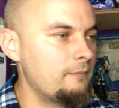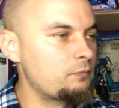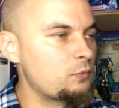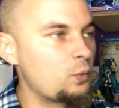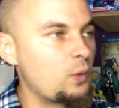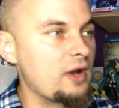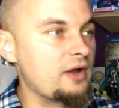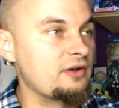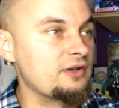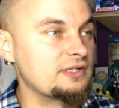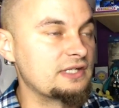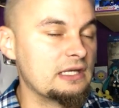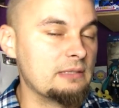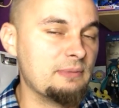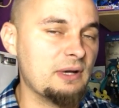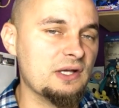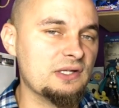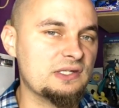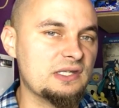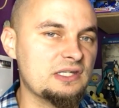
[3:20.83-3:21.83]
Whereas in the
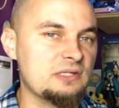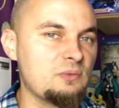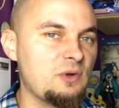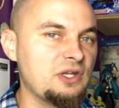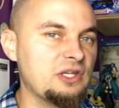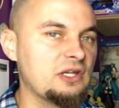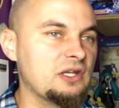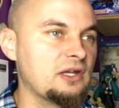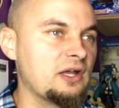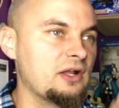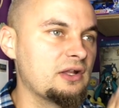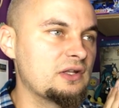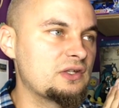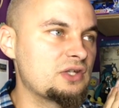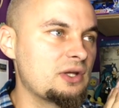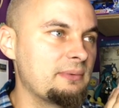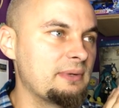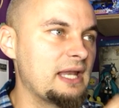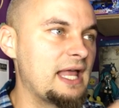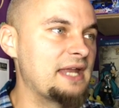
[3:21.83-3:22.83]
Master System one, you can go to the
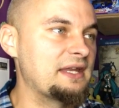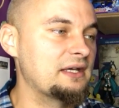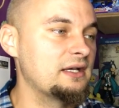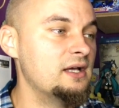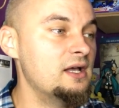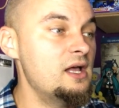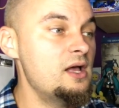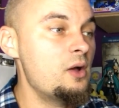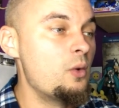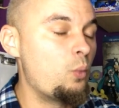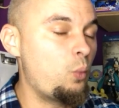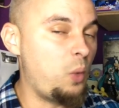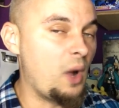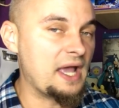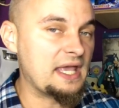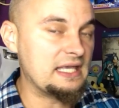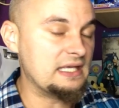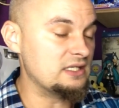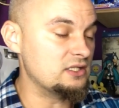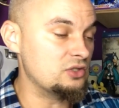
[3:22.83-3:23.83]
top of the ladder,
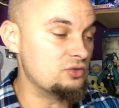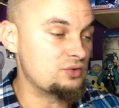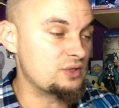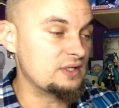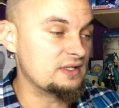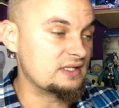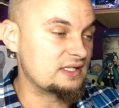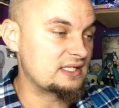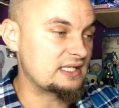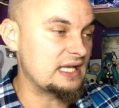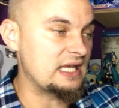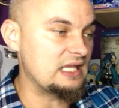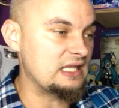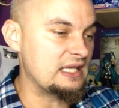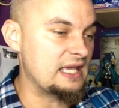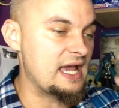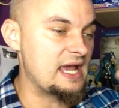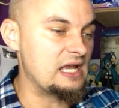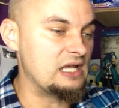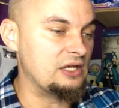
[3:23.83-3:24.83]
wait, you can see
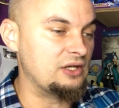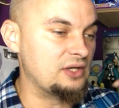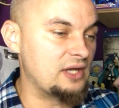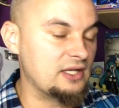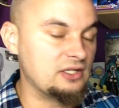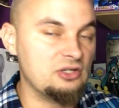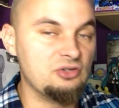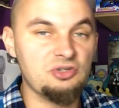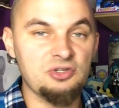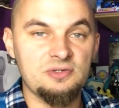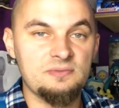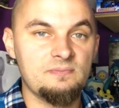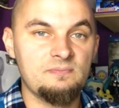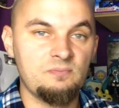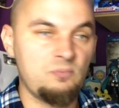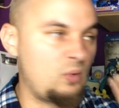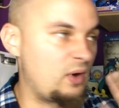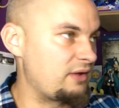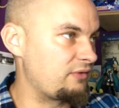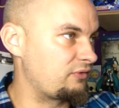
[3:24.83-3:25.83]
the alien and you just
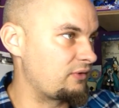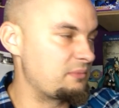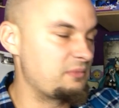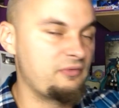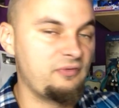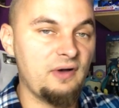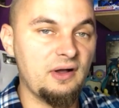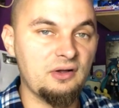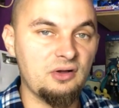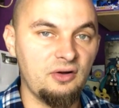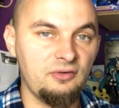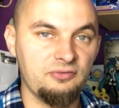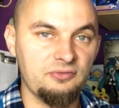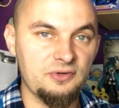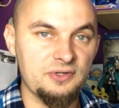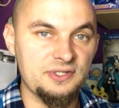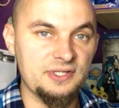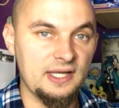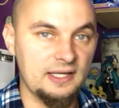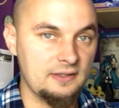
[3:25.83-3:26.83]
wait for him to fuck off
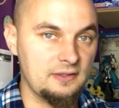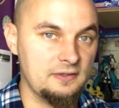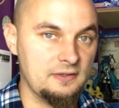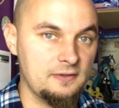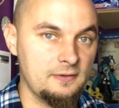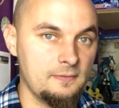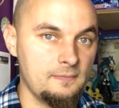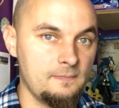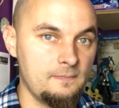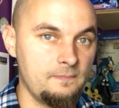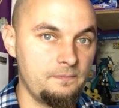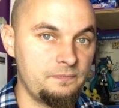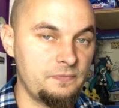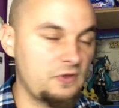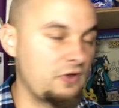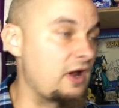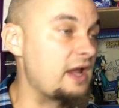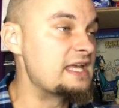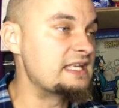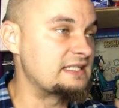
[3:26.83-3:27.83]
for a second.
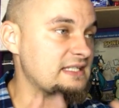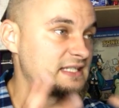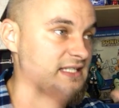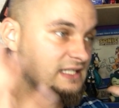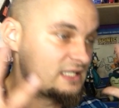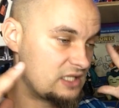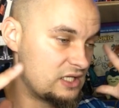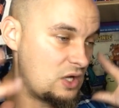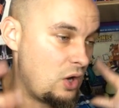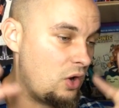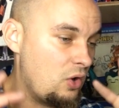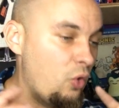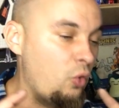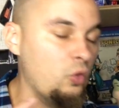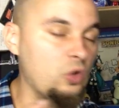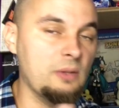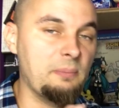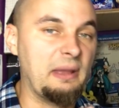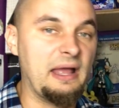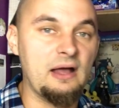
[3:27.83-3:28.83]
Right?
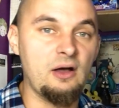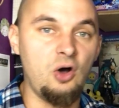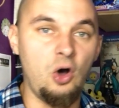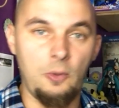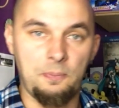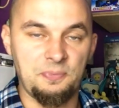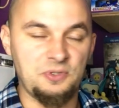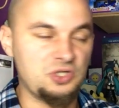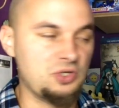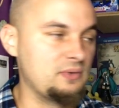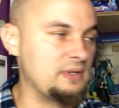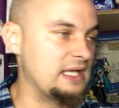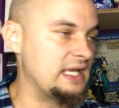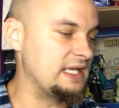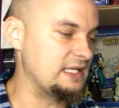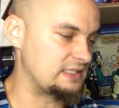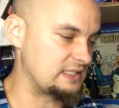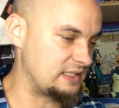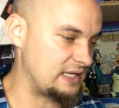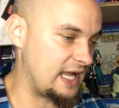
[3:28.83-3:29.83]
All about
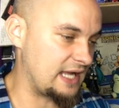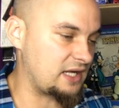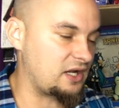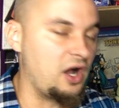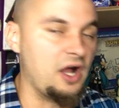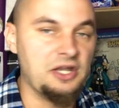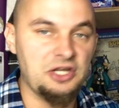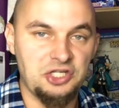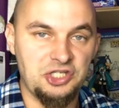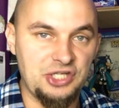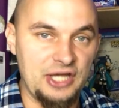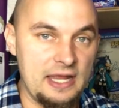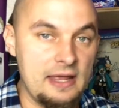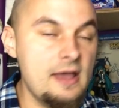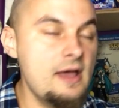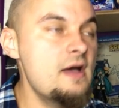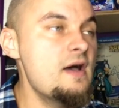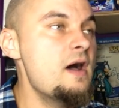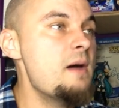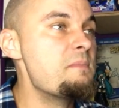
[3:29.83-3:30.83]
opportunities and that kind of shit.
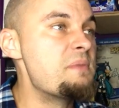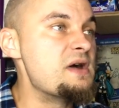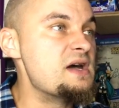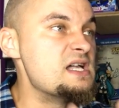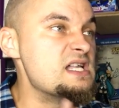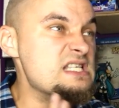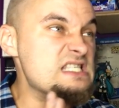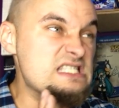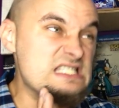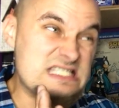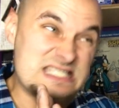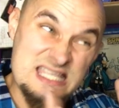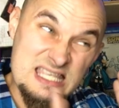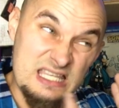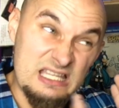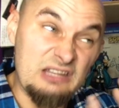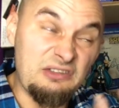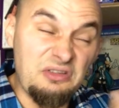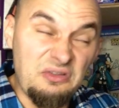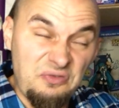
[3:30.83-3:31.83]
But
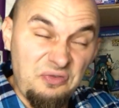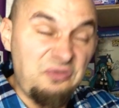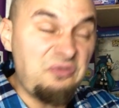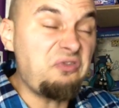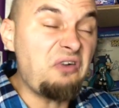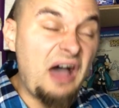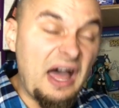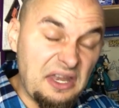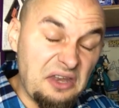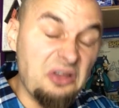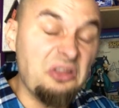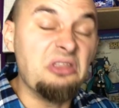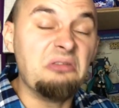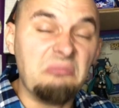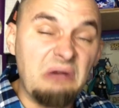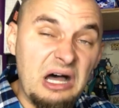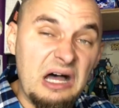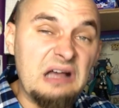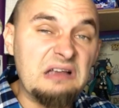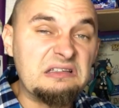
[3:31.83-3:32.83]
is it fun on the
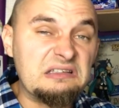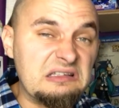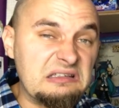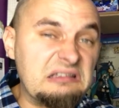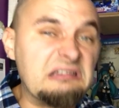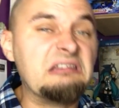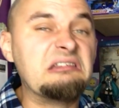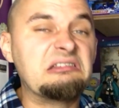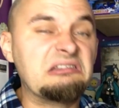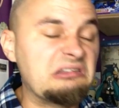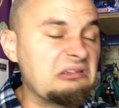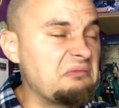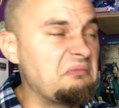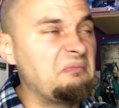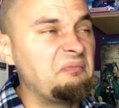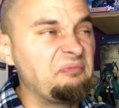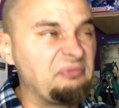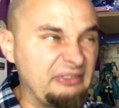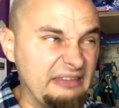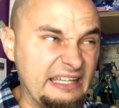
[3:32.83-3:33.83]
Master
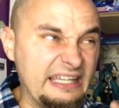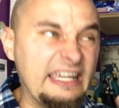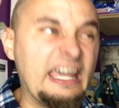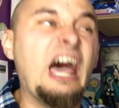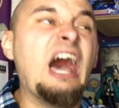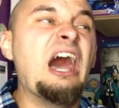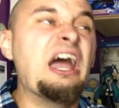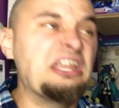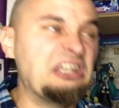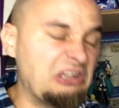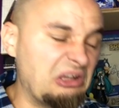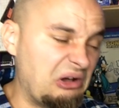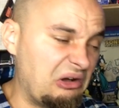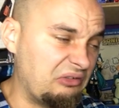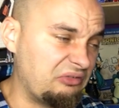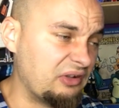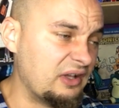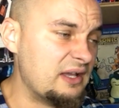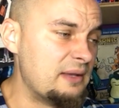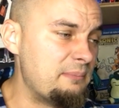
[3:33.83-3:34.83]
System? Kind
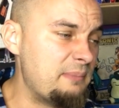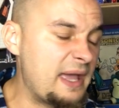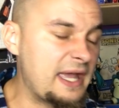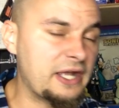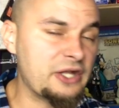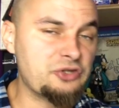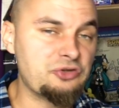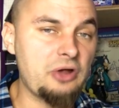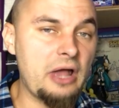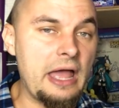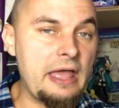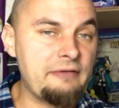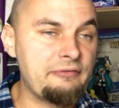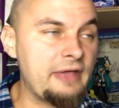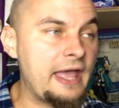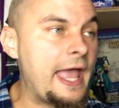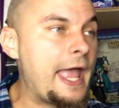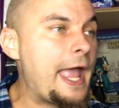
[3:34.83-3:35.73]
of. Mega Drive?